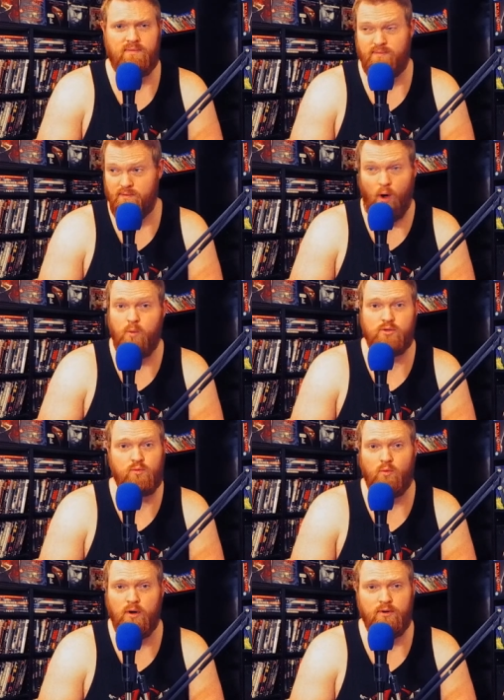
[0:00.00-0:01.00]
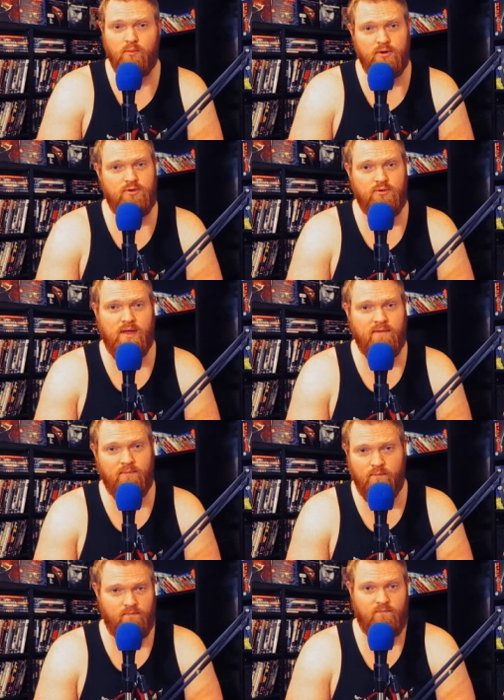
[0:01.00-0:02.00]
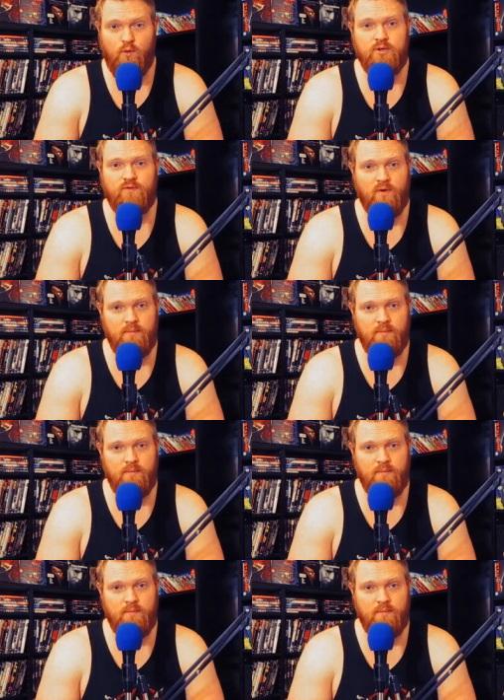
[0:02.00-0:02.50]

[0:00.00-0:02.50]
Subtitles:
always were wondering where you knew that voice from,